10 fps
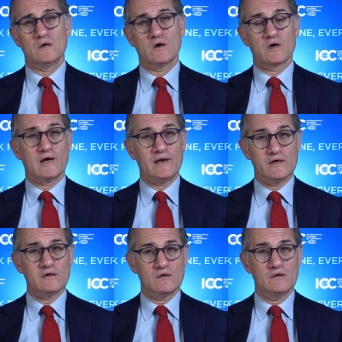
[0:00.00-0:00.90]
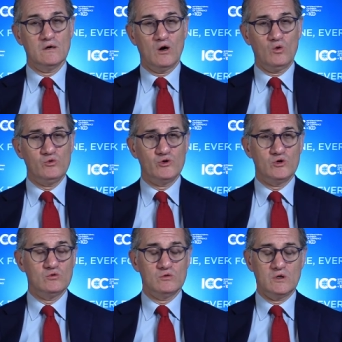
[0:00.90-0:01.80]
unclear,
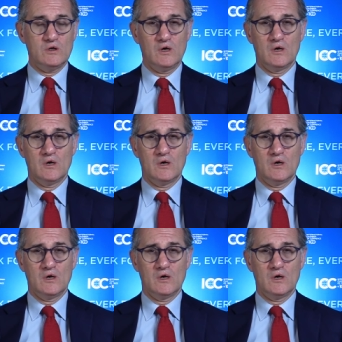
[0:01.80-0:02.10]
although